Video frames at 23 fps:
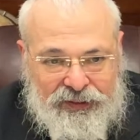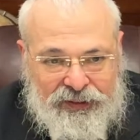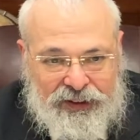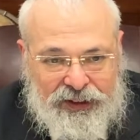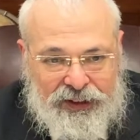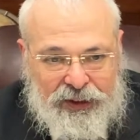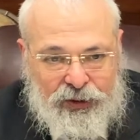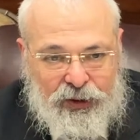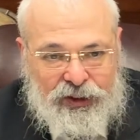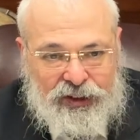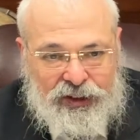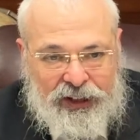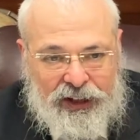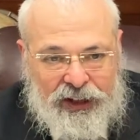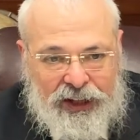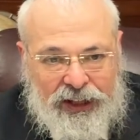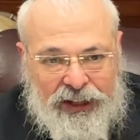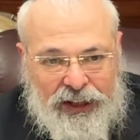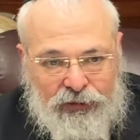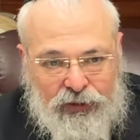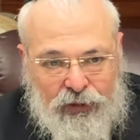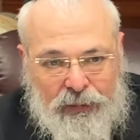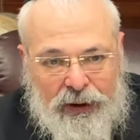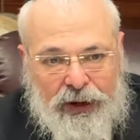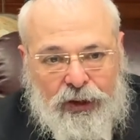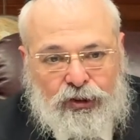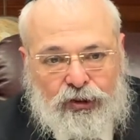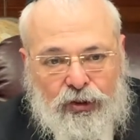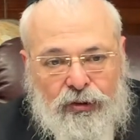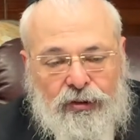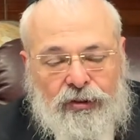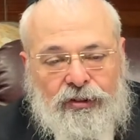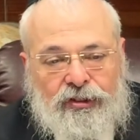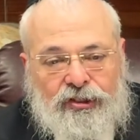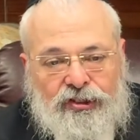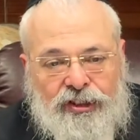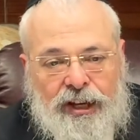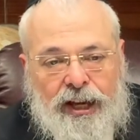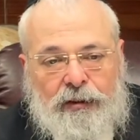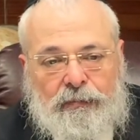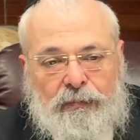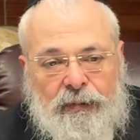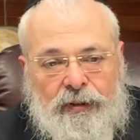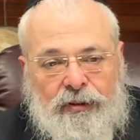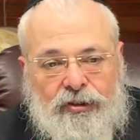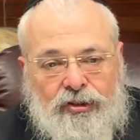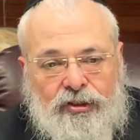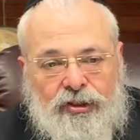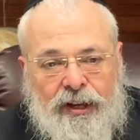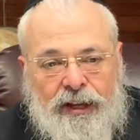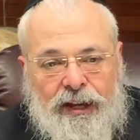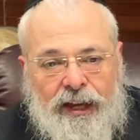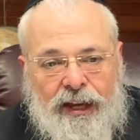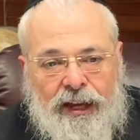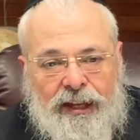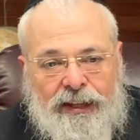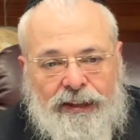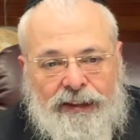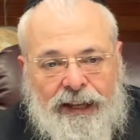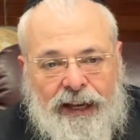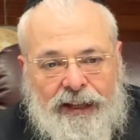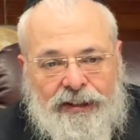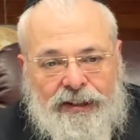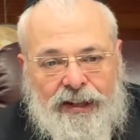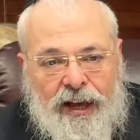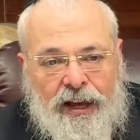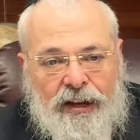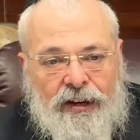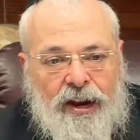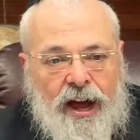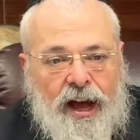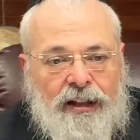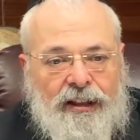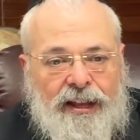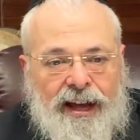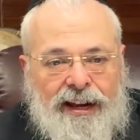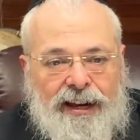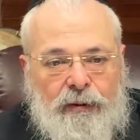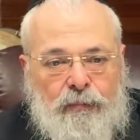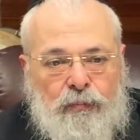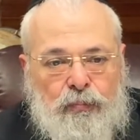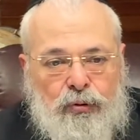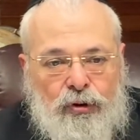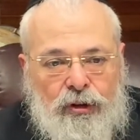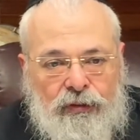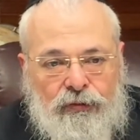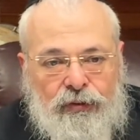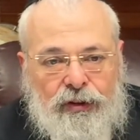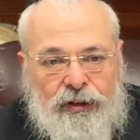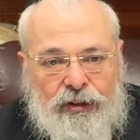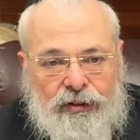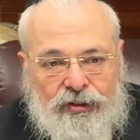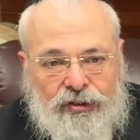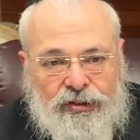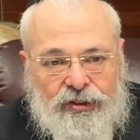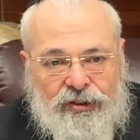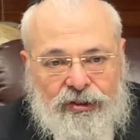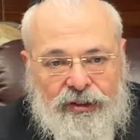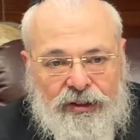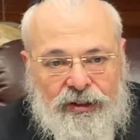They have to make certain statements that annul any previous